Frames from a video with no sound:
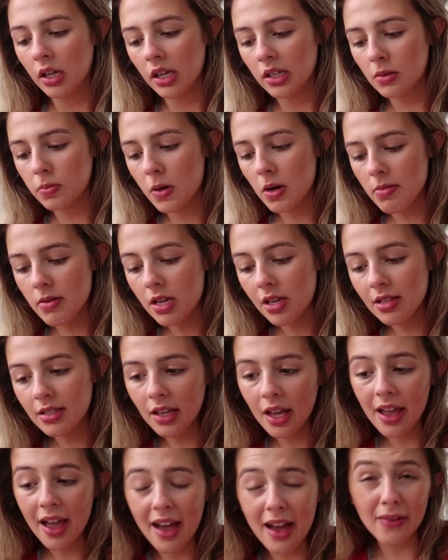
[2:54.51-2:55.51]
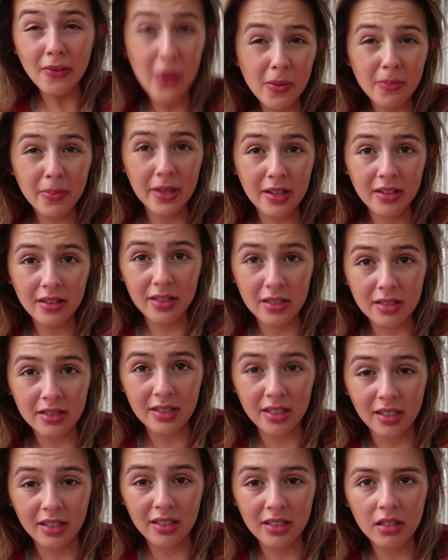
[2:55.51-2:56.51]
It's probably because I haven't been in the
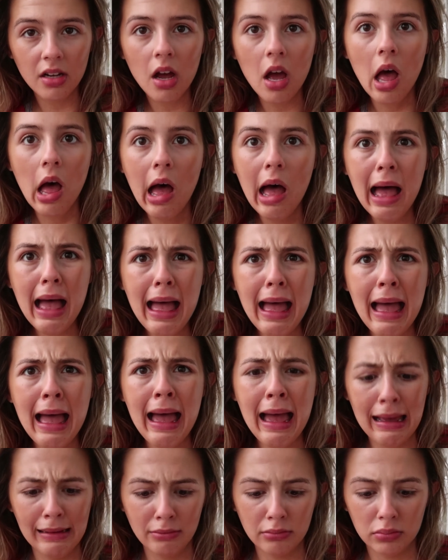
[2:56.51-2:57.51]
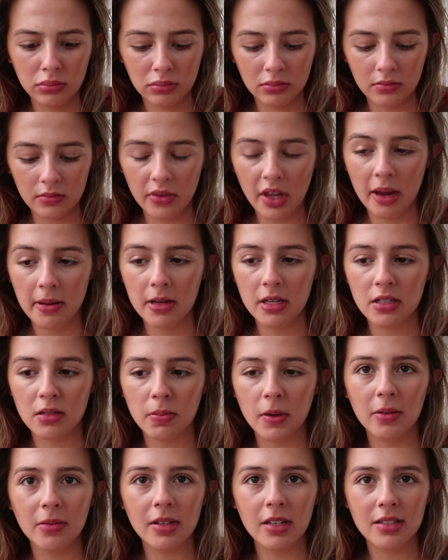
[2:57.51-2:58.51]
sun. It's
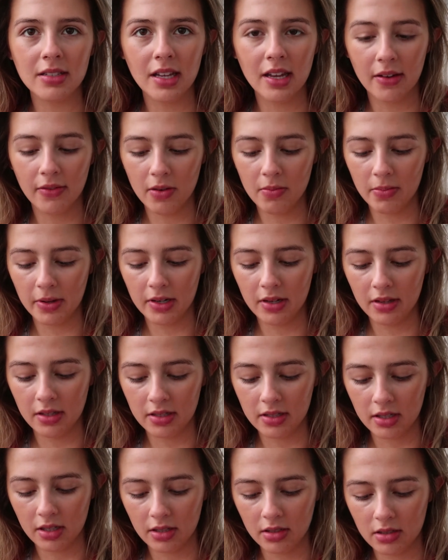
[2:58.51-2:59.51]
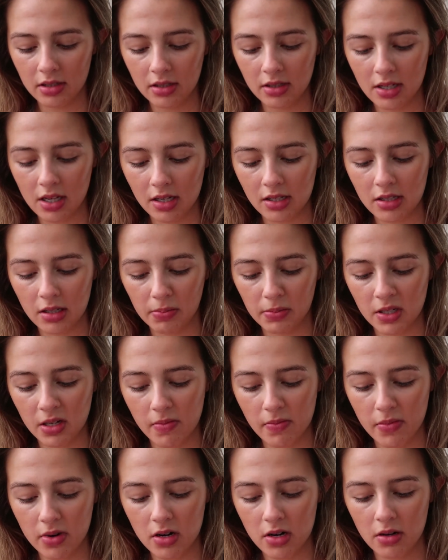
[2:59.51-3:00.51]
probably because I haven't been in the sun since like
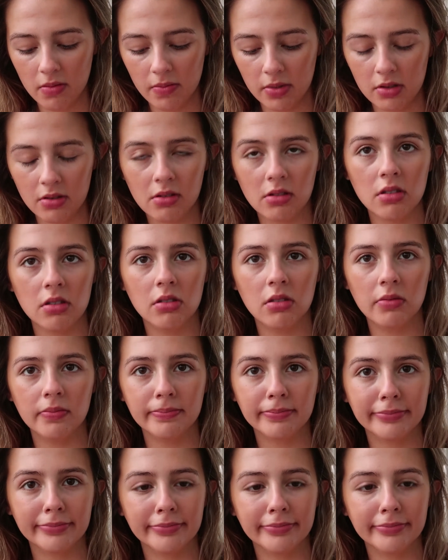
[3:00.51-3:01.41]
September, but still.